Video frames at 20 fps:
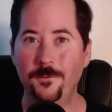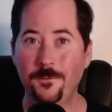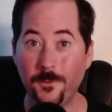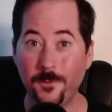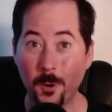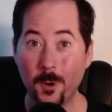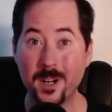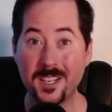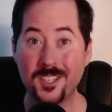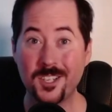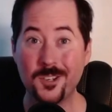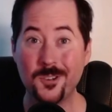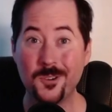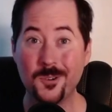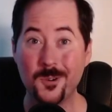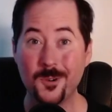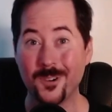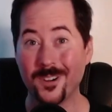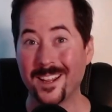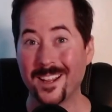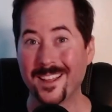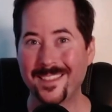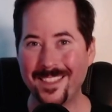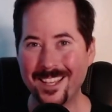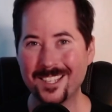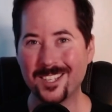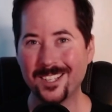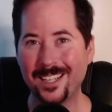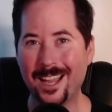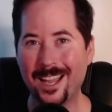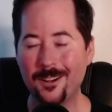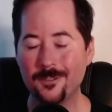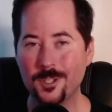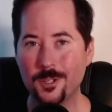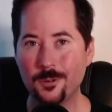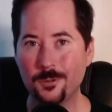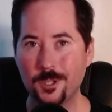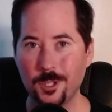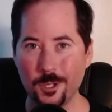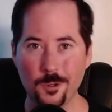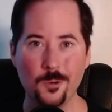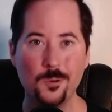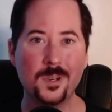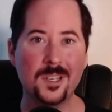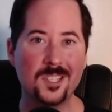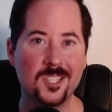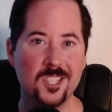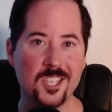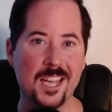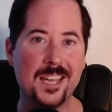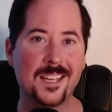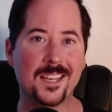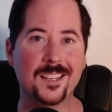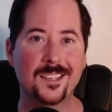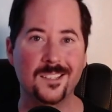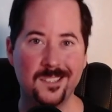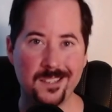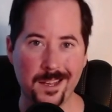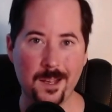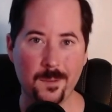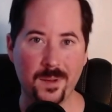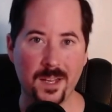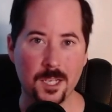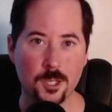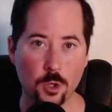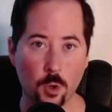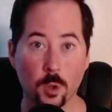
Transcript: Fortitude. This allows you to take damage,